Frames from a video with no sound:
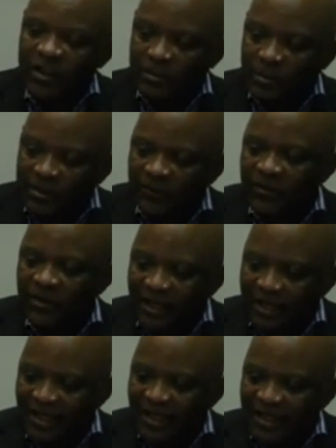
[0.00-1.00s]
specific
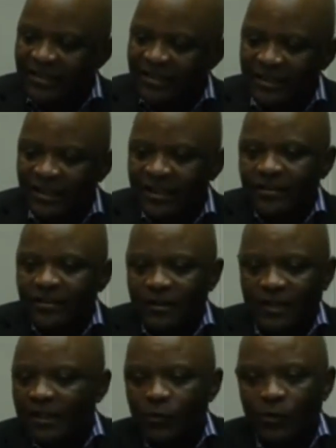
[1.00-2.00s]
guidelines that
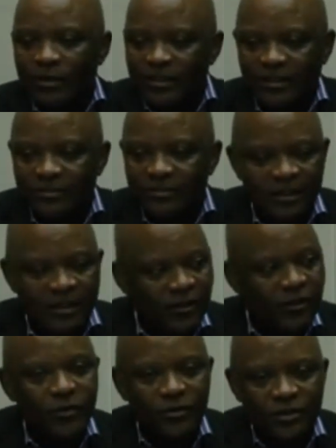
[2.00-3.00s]
anyone can
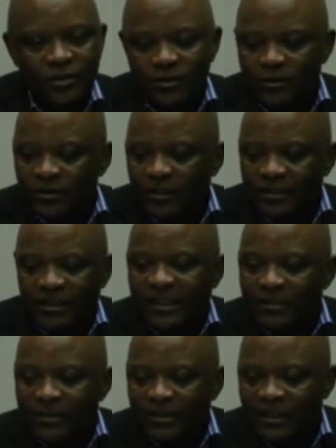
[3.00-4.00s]
use to
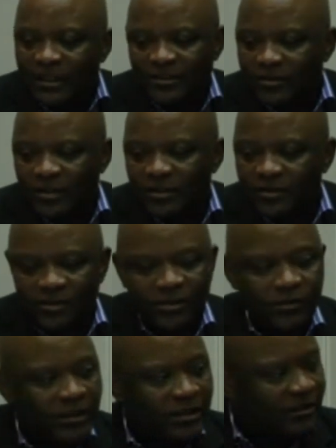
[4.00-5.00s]
determine their
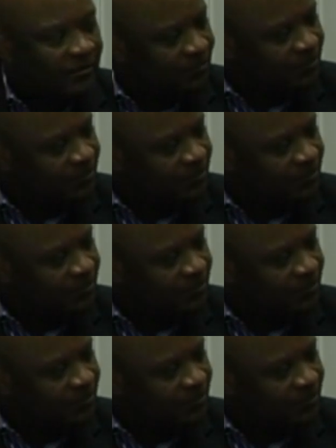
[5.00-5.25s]
situation.